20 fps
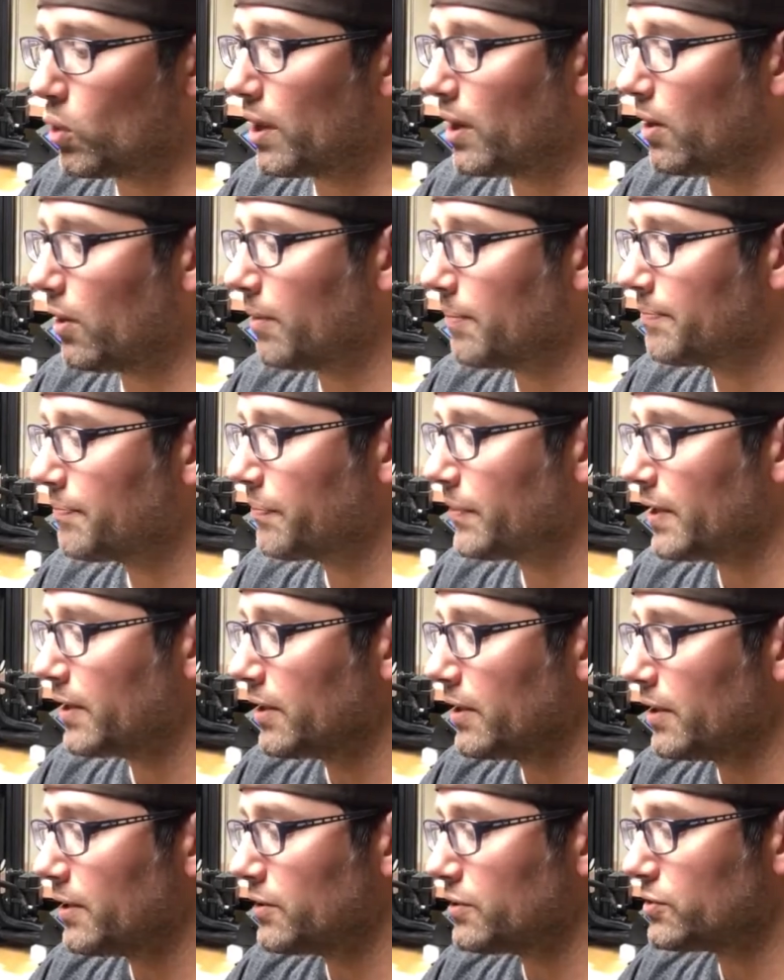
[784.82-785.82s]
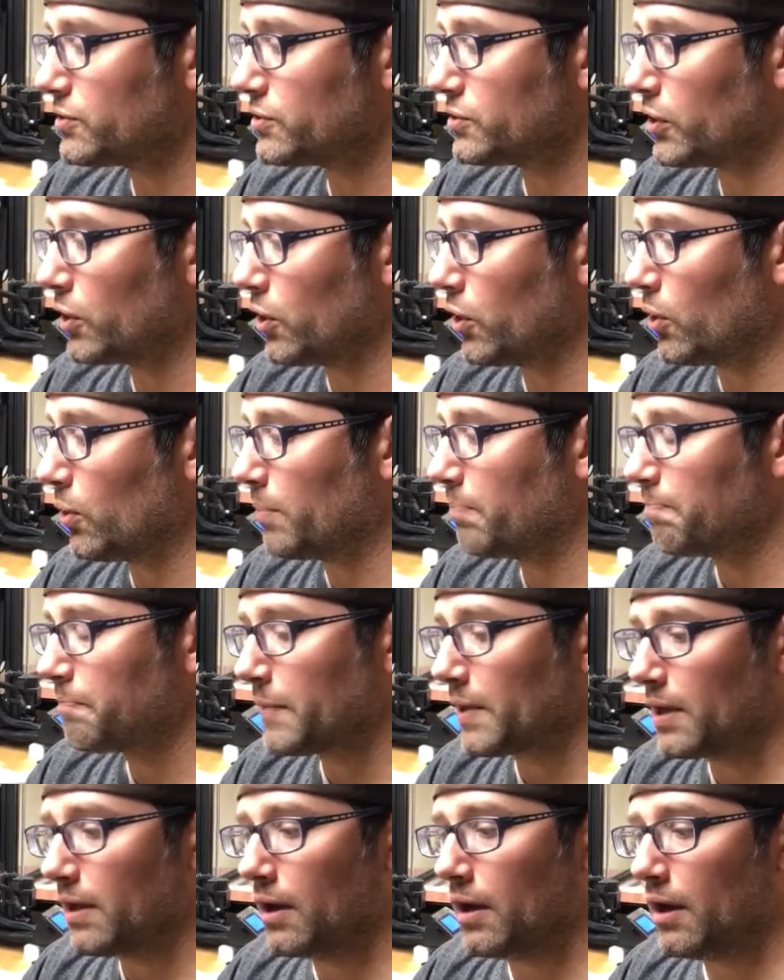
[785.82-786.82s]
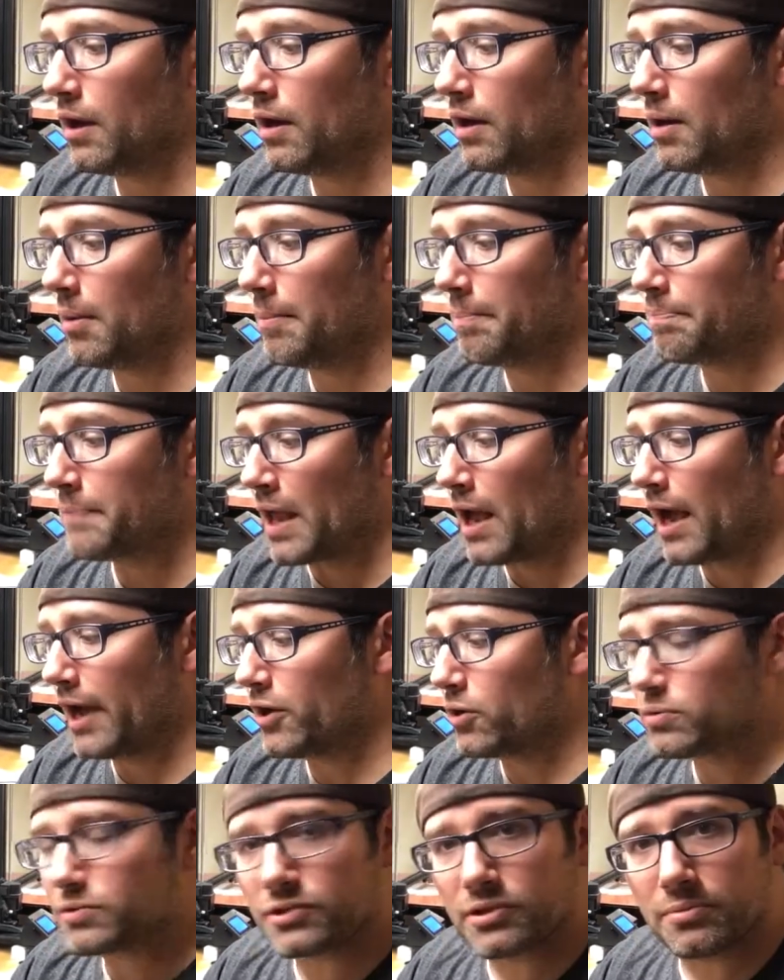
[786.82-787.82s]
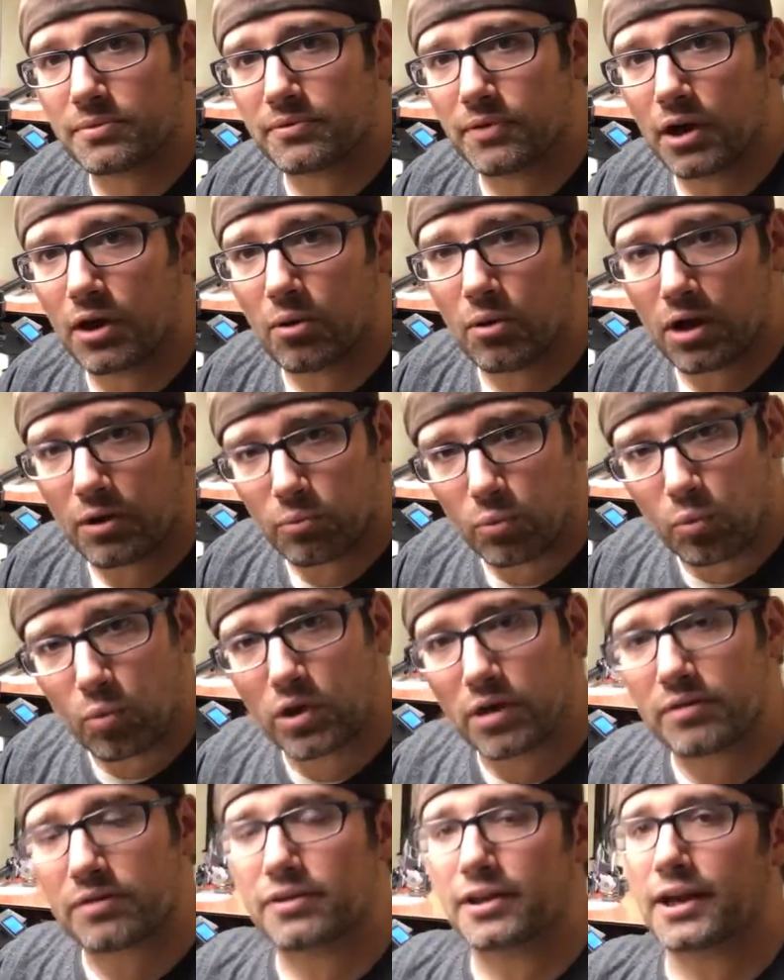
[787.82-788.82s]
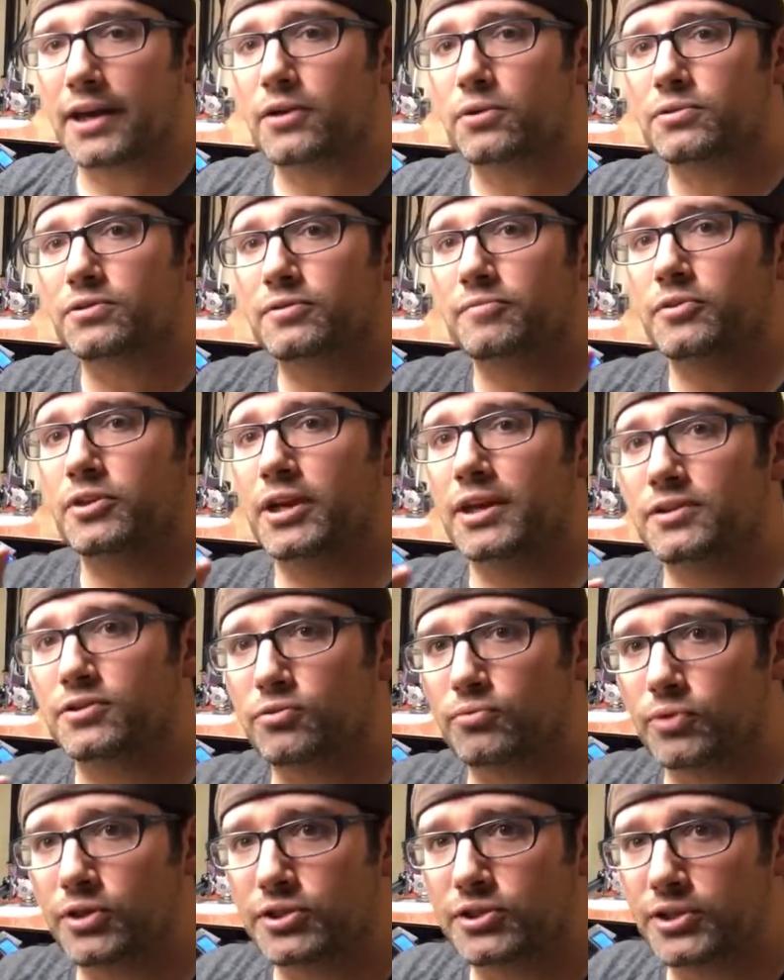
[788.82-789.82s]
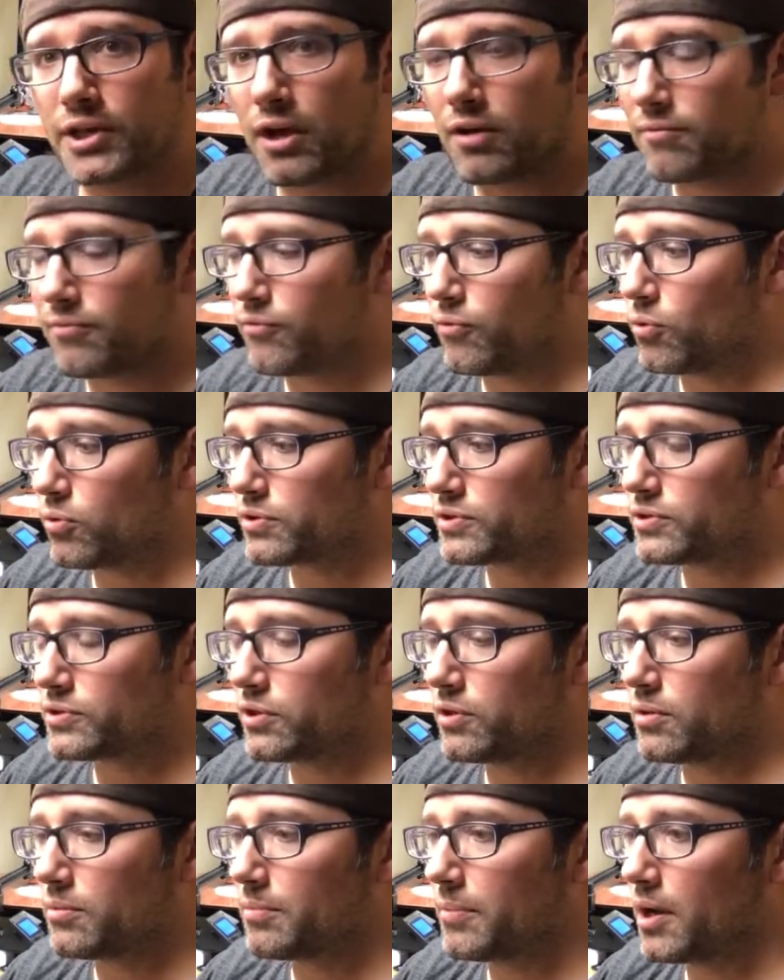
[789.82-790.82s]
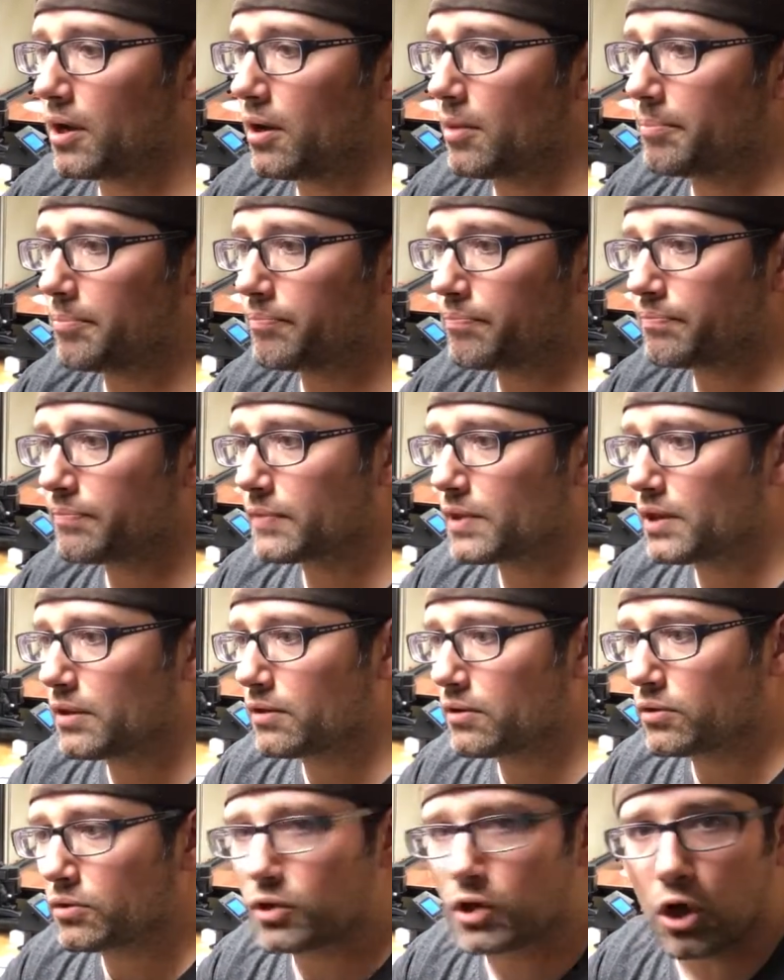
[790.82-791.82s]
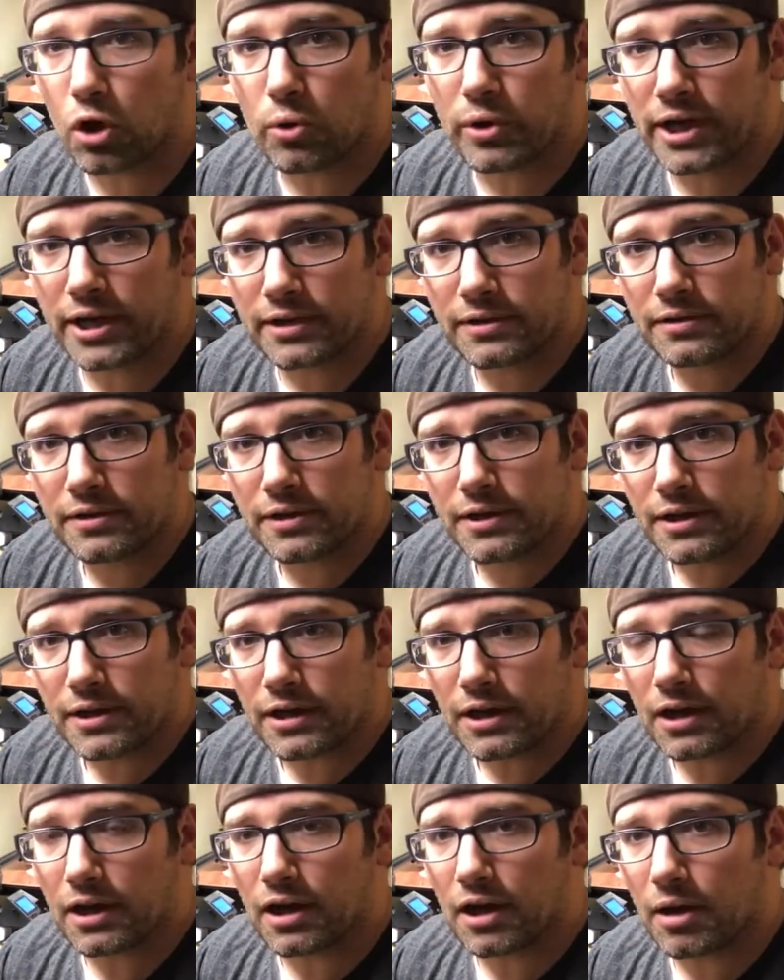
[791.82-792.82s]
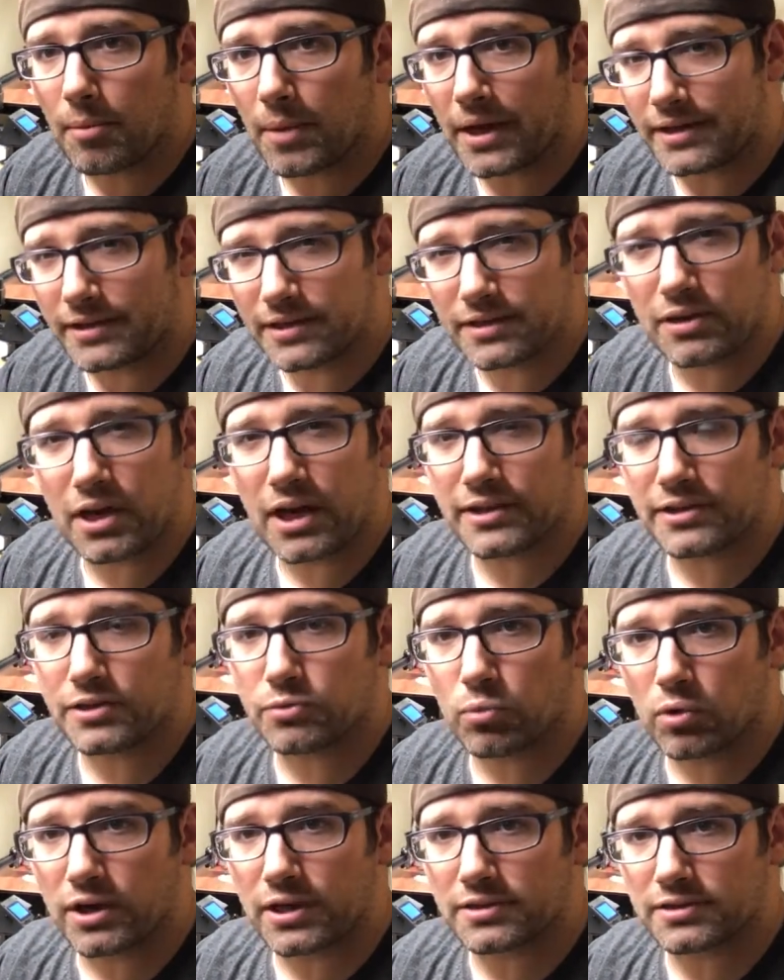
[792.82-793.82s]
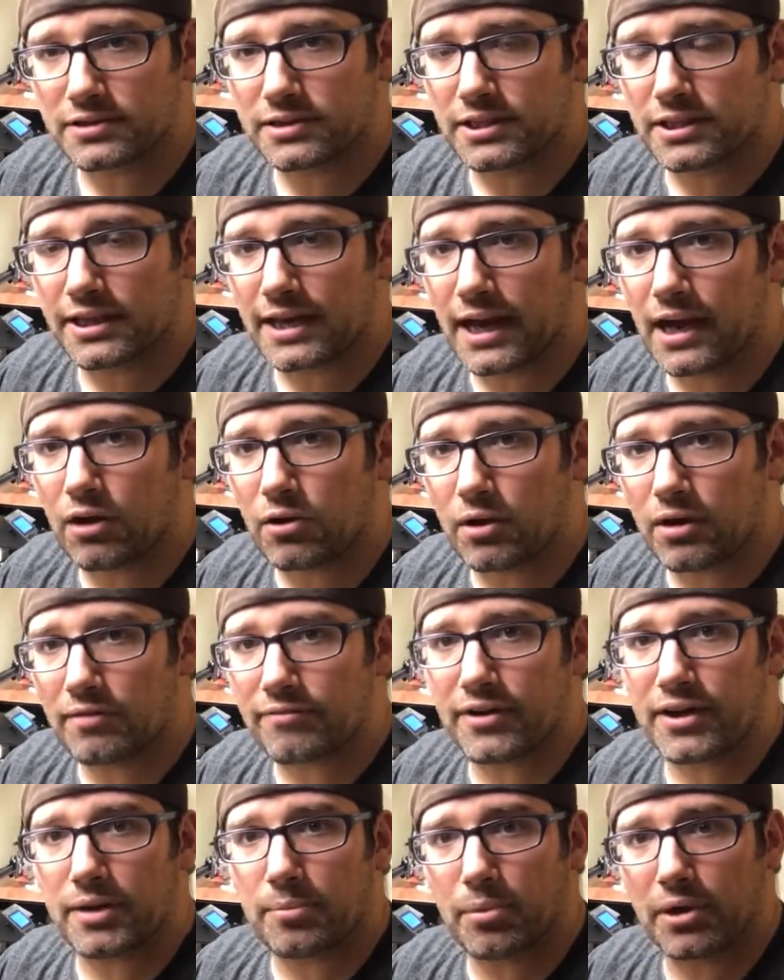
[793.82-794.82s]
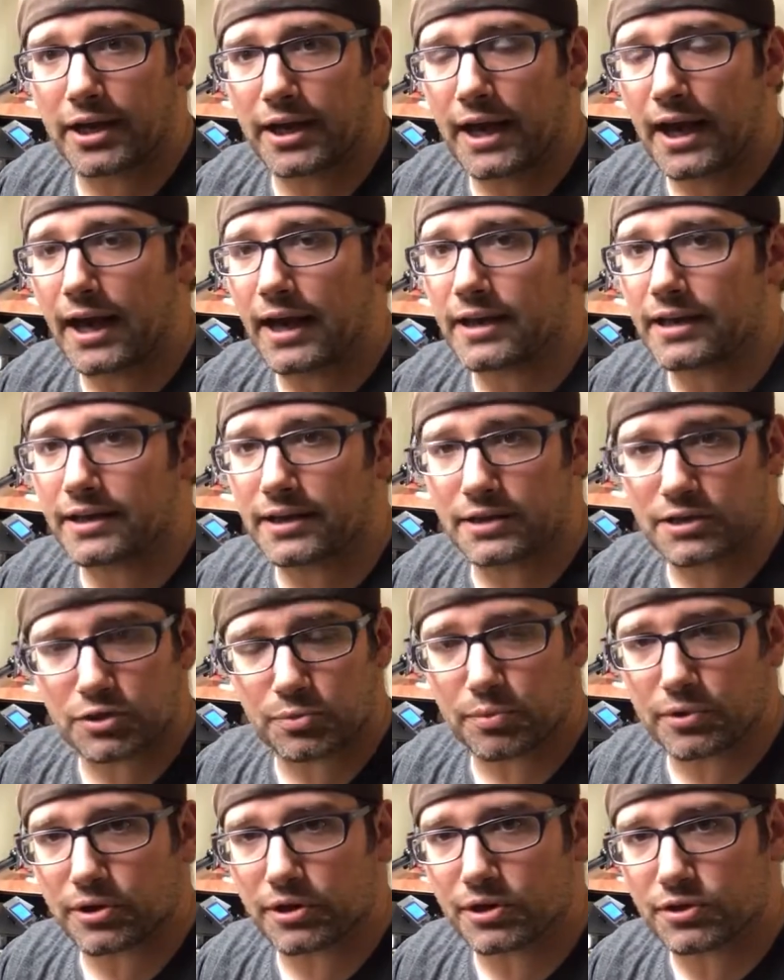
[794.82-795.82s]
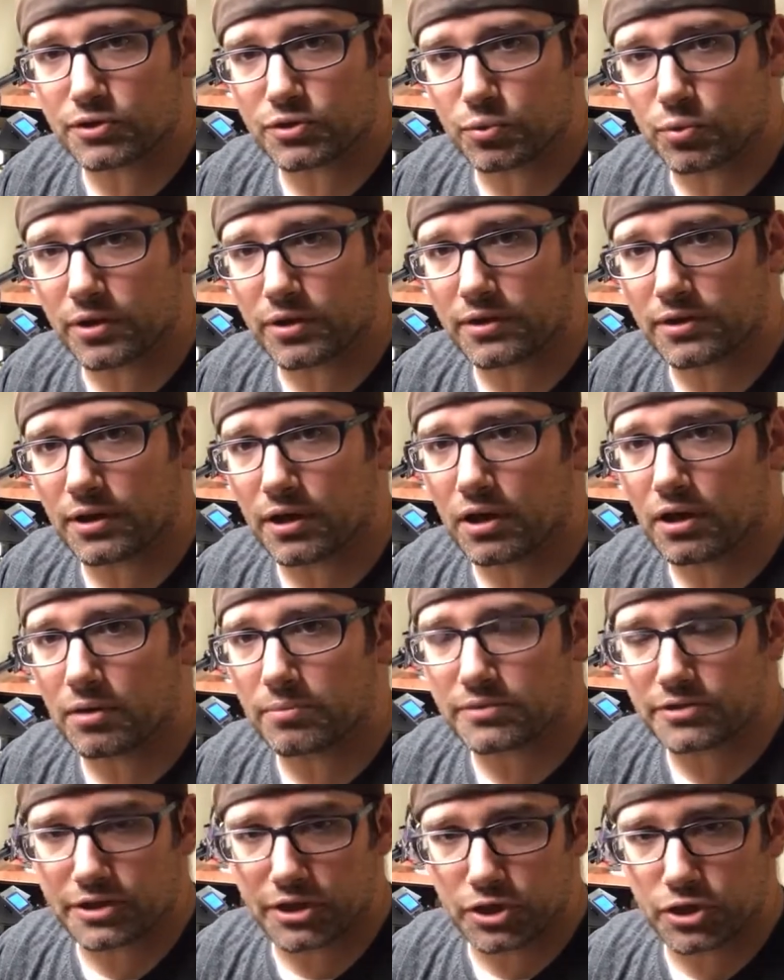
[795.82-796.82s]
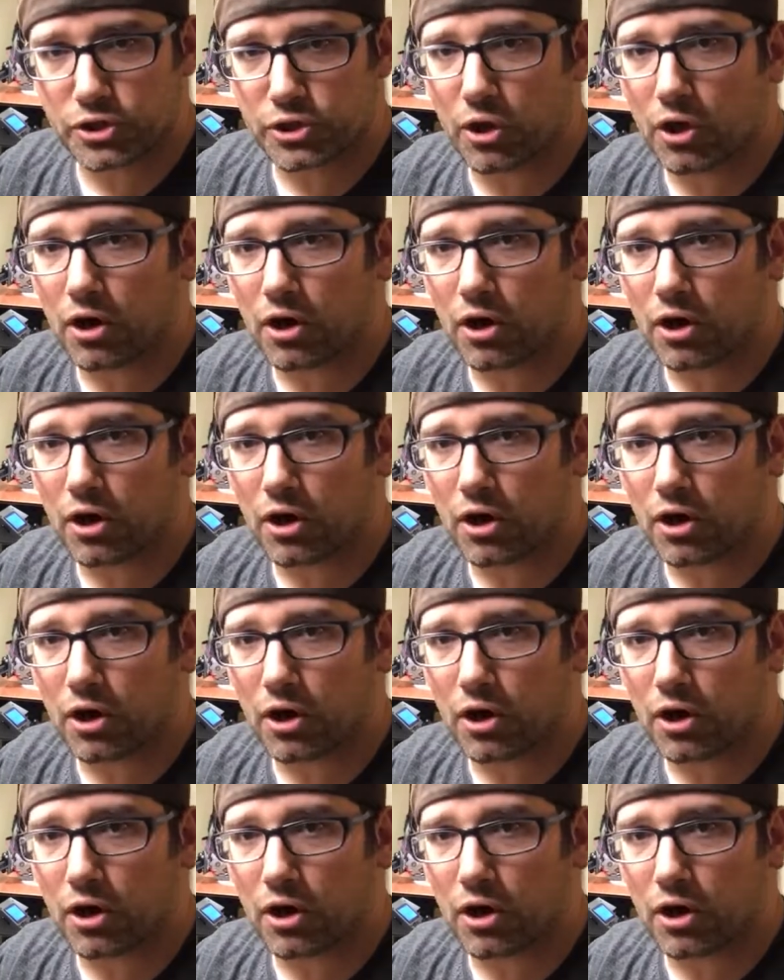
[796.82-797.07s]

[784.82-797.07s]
well. So I know one other thing, I know some of you guys have reached out for some coding. I did want to seek out if anybody had any experience with C#